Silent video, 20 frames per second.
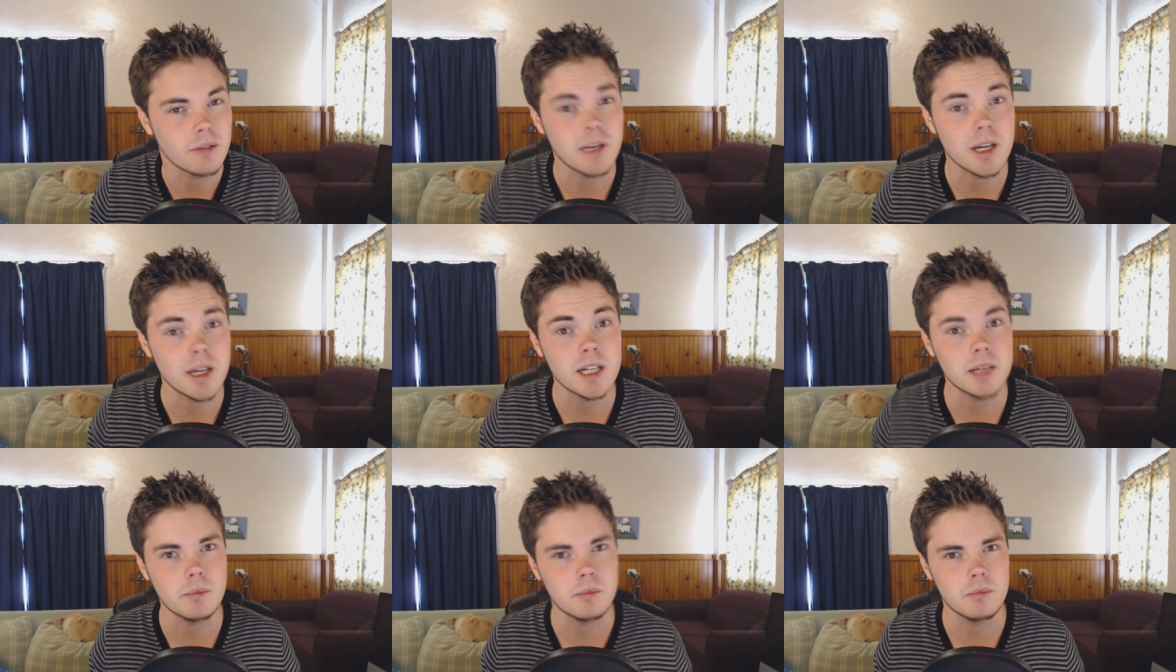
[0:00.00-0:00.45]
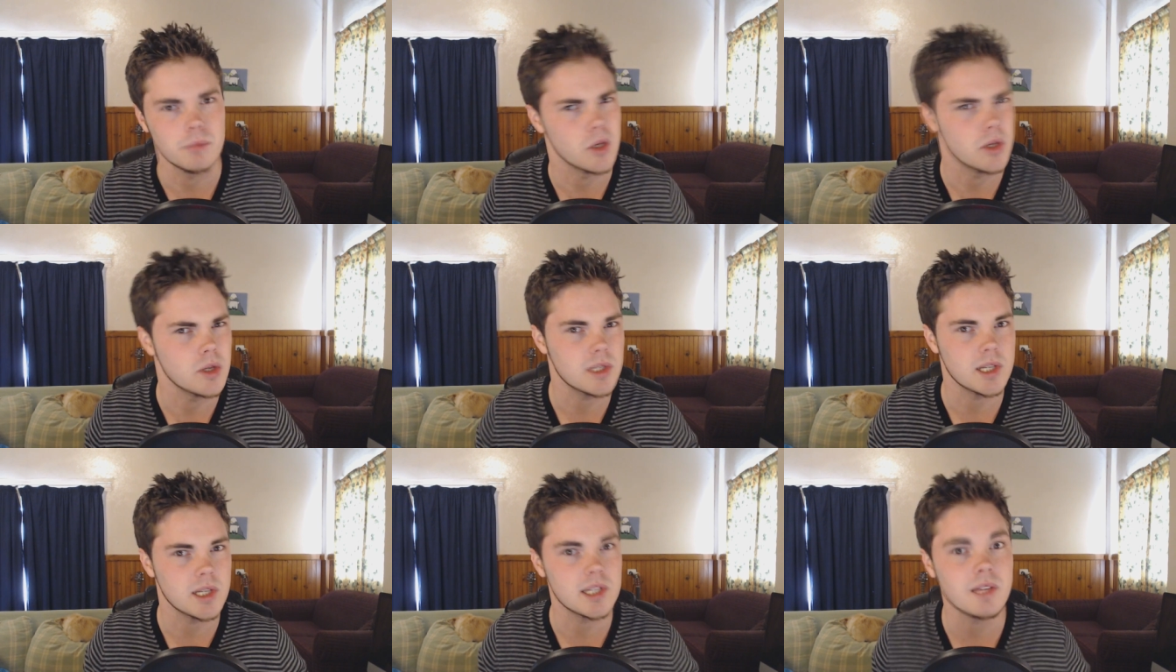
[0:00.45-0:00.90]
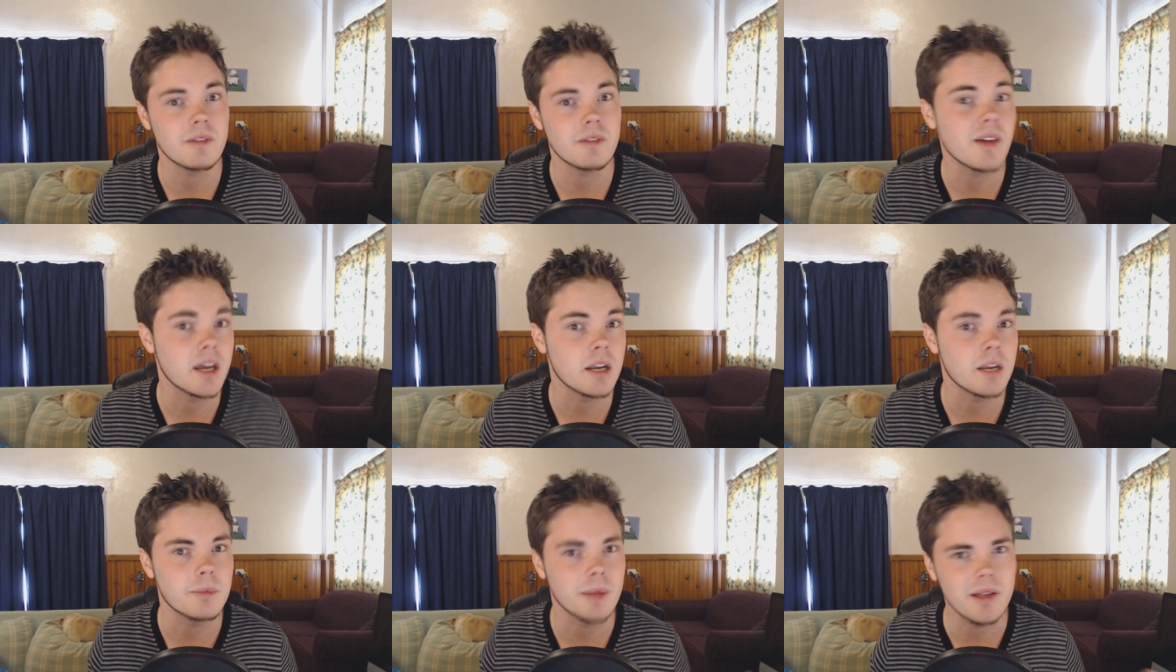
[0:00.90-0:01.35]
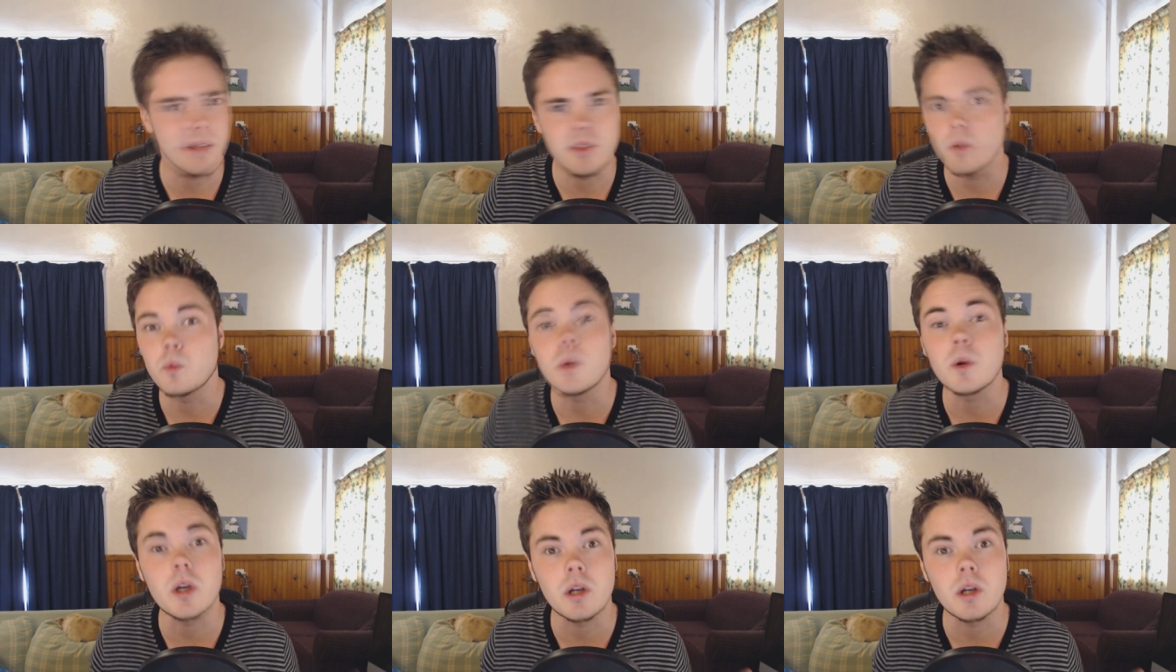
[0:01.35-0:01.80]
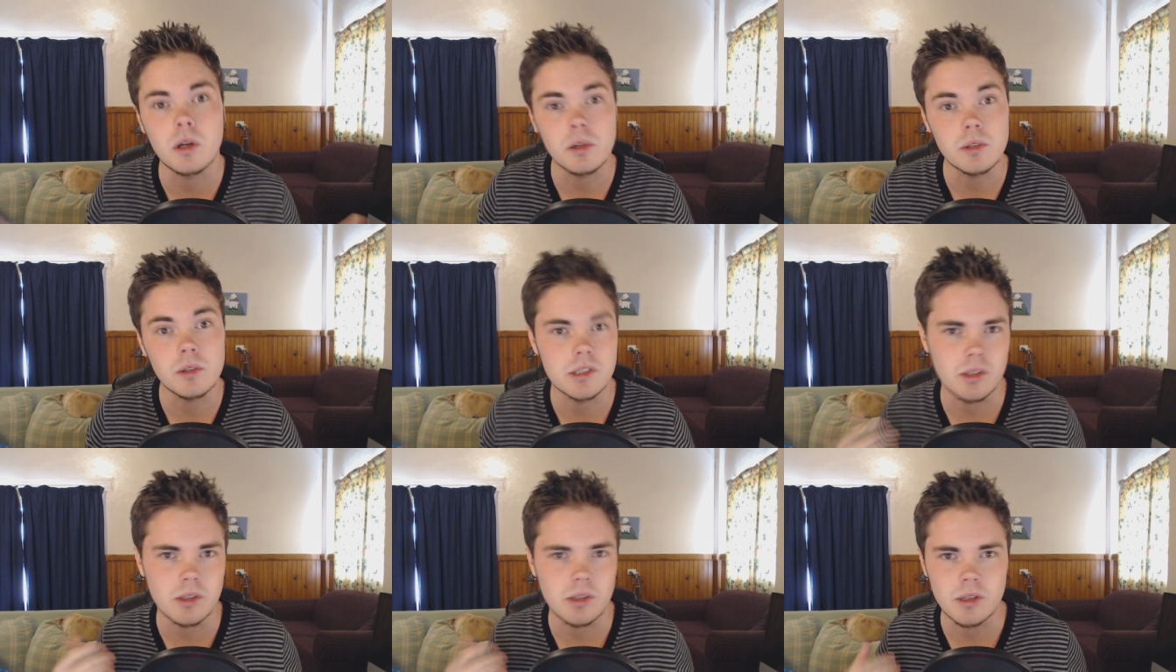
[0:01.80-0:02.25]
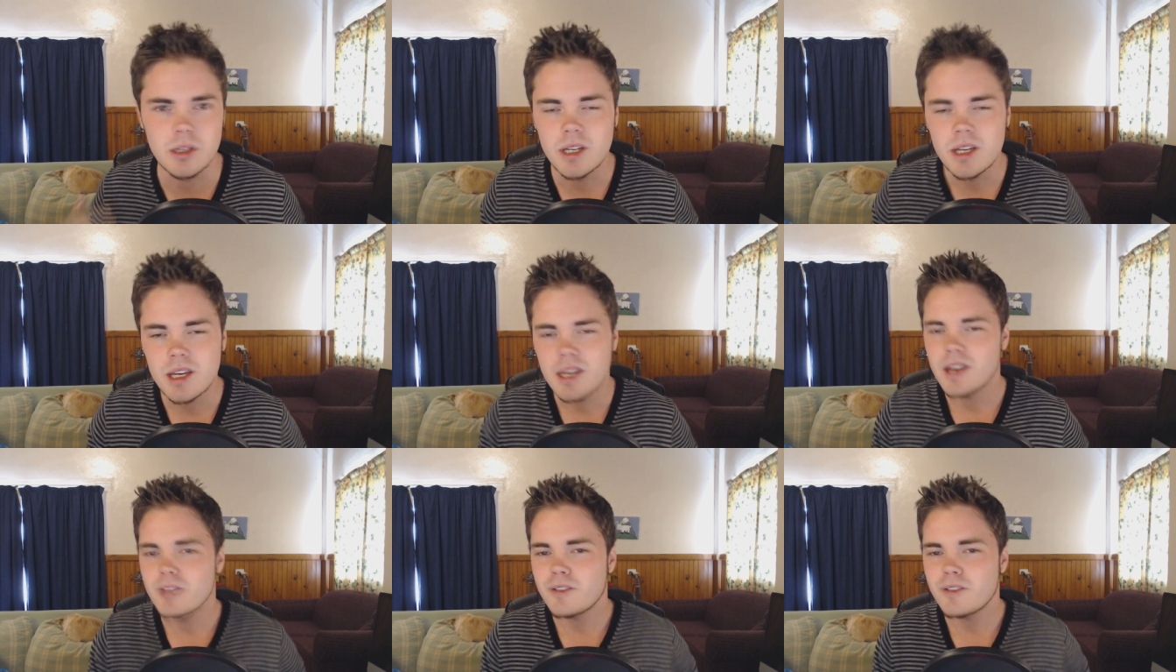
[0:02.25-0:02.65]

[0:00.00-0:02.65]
and random musings I've had about the world or